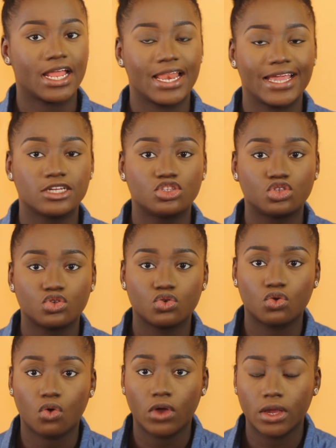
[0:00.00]
I like to
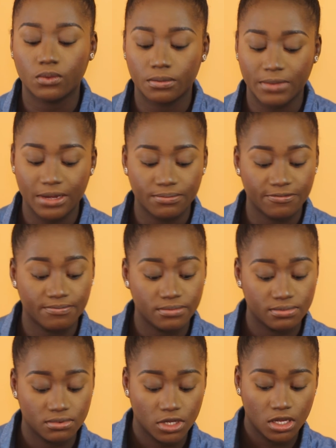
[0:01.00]
go in with
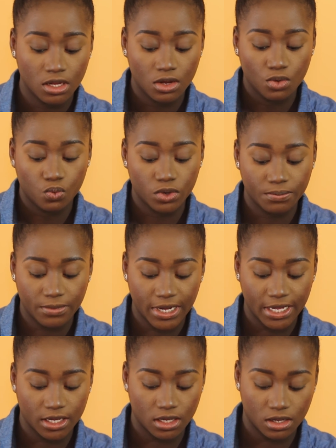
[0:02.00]

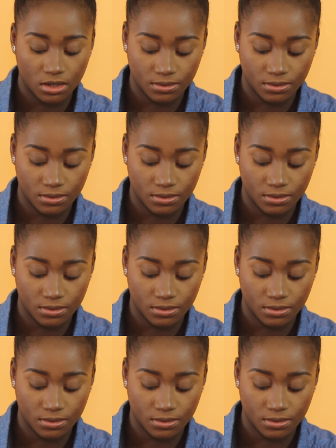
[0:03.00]
my